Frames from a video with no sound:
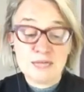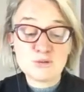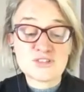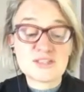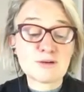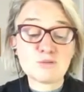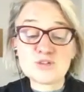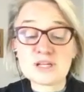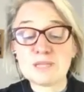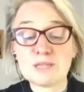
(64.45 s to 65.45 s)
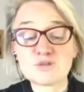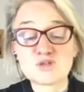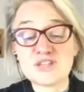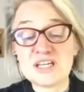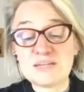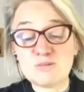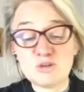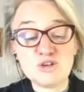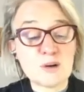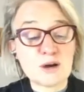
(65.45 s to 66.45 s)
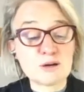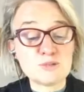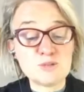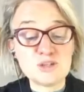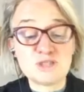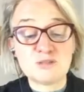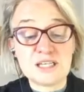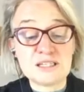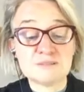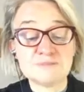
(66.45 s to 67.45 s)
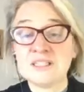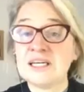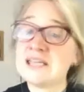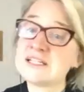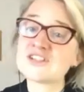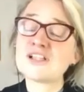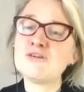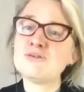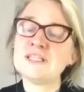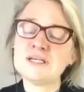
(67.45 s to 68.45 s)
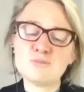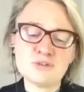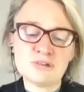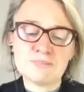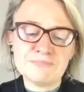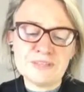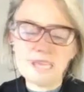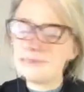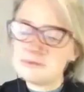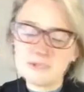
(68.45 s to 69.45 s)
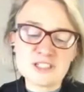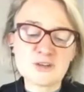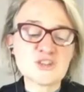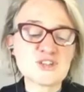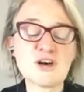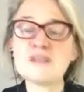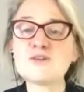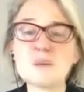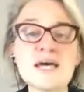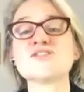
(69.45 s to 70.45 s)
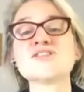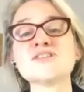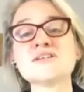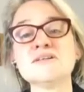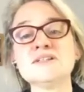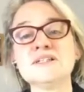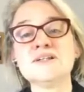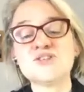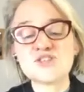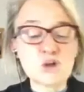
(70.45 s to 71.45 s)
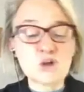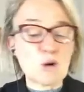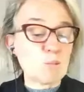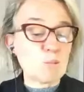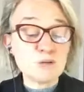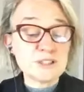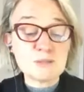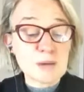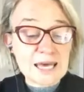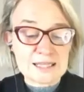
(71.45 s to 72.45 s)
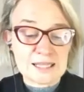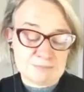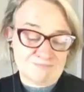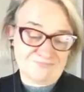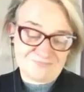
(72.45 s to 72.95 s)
Lord Stunnell summed up what's needed with new homes beautifully in a slogan that would even fit on the side of the bus: stop building badly.